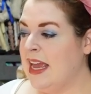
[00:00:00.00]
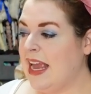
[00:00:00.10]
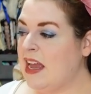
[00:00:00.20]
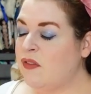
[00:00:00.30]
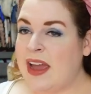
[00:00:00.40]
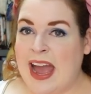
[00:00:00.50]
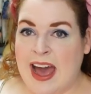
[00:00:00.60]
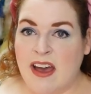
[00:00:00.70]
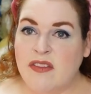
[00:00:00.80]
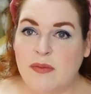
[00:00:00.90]
if I
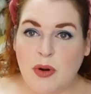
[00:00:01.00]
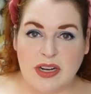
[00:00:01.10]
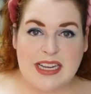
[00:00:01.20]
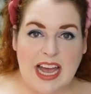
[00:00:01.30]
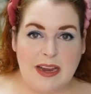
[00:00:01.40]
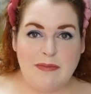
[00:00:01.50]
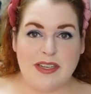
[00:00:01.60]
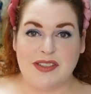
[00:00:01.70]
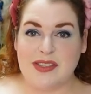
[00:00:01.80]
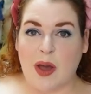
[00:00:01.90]
have more time
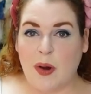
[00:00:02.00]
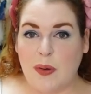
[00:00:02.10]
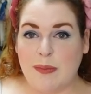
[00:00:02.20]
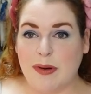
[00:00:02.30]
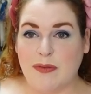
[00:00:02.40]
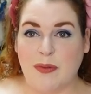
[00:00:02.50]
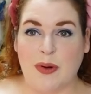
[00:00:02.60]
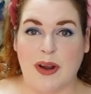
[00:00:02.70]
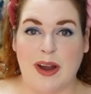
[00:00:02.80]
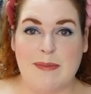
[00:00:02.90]
to sew
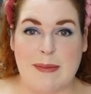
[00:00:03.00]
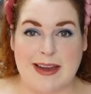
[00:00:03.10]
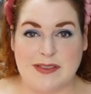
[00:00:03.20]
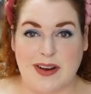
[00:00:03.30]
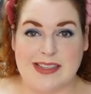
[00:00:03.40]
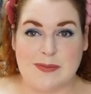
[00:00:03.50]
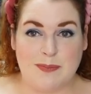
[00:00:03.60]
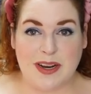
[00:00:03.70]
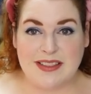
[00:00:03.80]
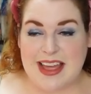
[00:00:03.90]
before my best friend's
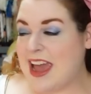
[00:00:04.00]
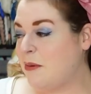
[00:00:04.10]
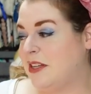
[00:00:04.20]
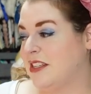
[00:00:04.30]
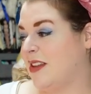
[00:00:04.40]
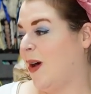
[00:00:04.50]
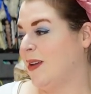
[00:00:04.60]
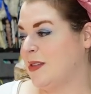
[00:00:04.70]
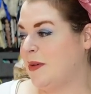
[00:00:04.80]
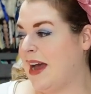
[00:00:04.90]
birthday, which is
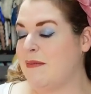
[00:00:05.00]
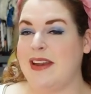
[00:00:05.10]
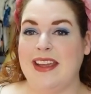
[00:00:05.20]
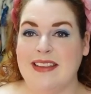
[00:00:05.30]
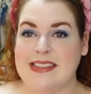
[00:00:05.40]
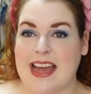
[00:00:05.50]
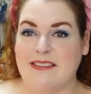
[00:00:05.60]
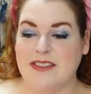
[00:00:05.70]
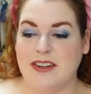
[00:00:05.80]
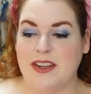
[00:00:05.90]
also happening this
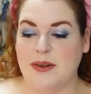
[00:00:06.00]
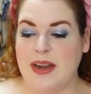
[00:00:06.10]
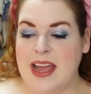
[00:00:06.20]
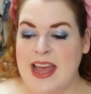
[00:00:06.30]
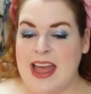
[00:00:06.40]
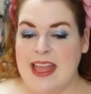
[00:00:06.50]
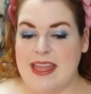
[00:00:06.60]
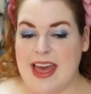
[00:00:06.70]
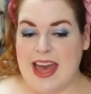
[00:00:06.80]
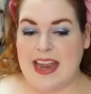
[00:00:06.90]
afternoon,
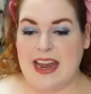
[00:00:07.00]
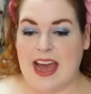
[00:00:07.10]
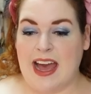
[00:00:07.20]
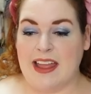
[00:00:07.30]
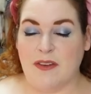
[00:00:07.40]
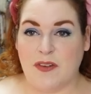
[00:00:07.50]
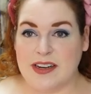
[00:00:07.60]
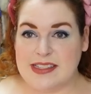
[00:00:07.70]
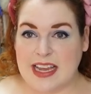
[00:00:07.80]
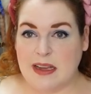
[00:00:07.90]
then the
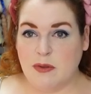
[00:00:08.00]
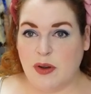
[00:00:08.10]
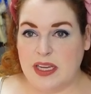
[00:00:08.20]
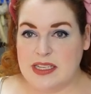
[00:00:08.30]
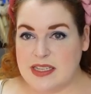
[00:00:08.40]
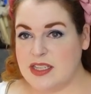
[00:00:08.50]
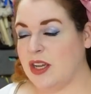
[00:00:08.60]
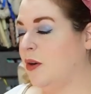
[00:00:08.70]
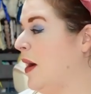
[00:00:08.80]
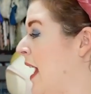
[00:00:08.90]
first thing I'm going to do